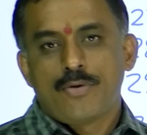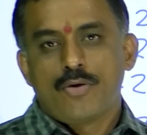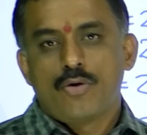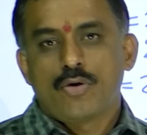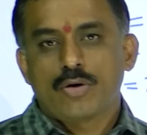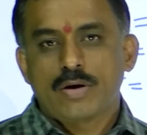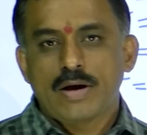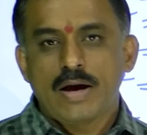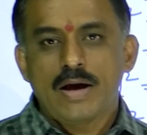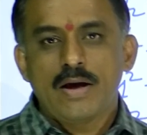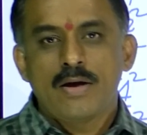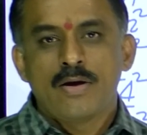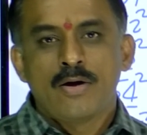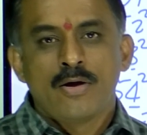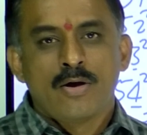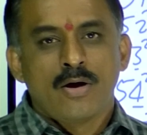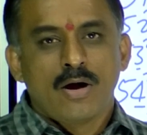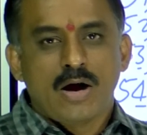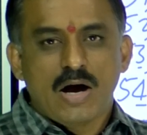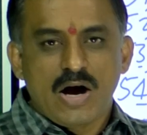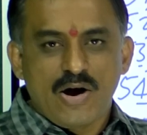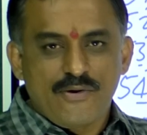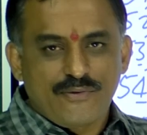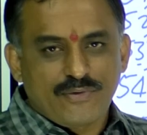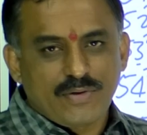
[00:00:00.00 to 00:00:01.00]
Okay.
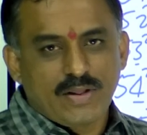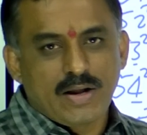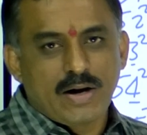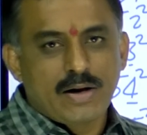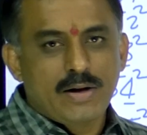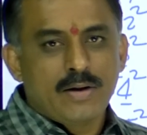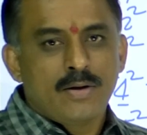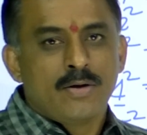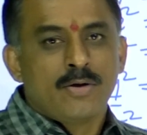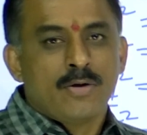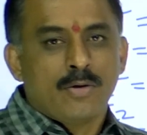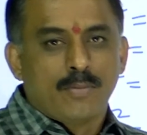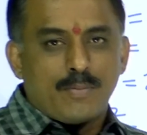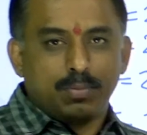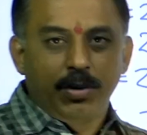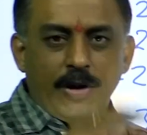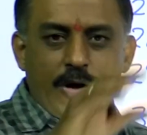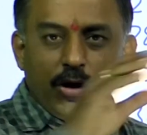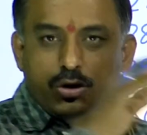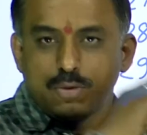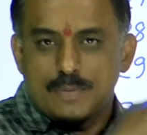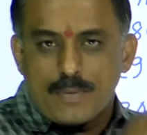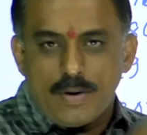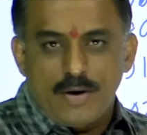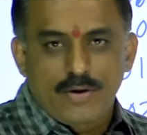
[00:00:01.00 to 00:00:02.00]
After that,
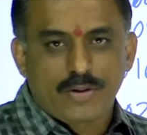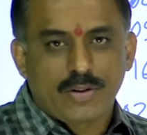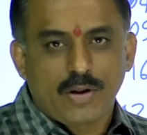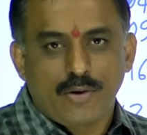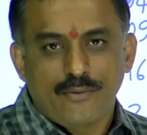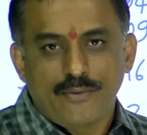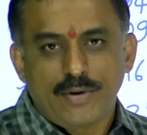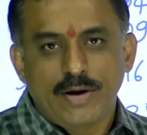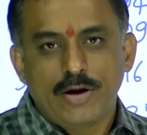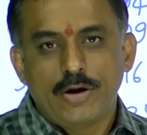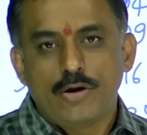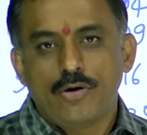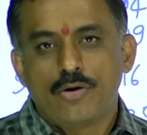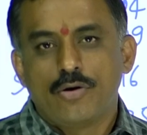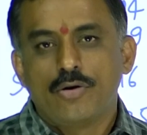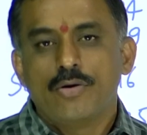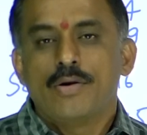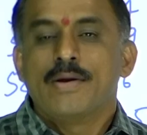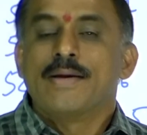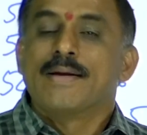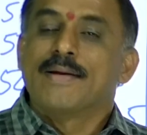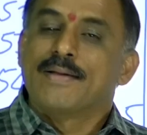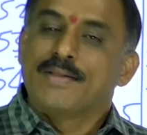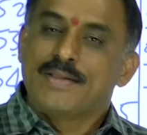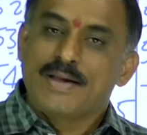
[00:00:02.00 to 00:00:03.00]
please pause the
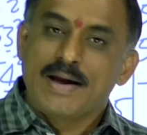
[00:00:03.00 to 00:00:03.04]
video.